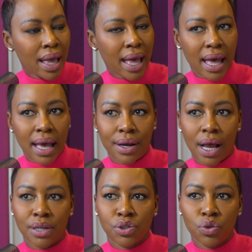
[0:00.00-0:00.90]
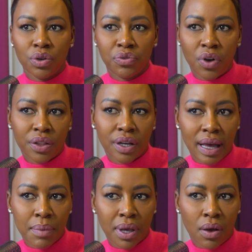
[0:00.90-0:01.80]
and I saw a father
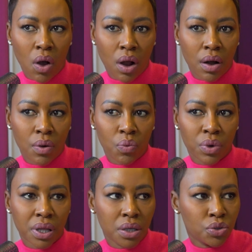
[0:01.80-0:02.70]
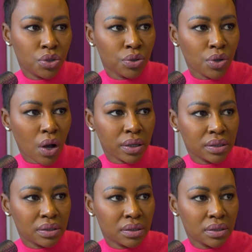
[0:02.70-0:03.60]
coming on with his 2
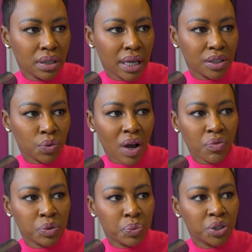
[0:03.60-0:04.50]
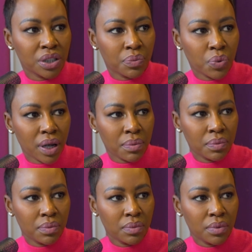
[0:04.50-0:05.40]
dogs and his wife was pushing the pram.
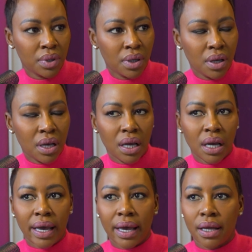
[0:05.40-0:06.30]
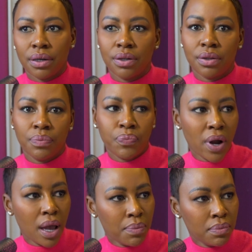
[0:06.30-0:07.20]
And the
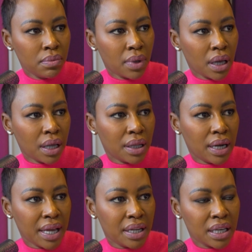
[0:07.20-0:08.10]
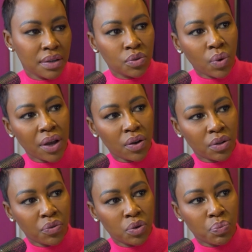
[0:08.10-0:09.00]
pram and the lady gives way on
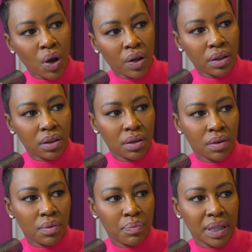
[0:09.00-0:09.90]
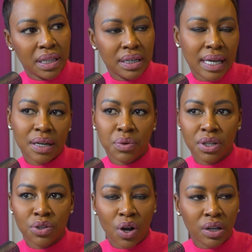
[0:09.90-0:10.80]
the footpath, but the dad with
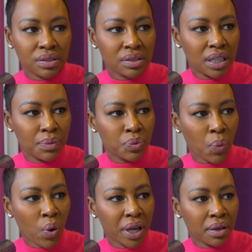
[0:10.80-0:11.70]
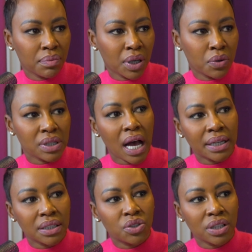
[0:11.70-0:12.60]
the dogs keeps walking because I
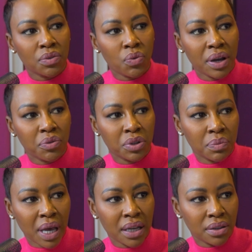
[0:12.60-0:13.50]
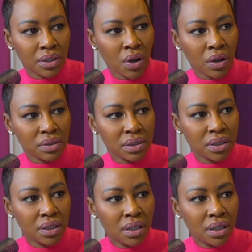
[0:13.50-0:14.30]
need to give way for the man and the dogs.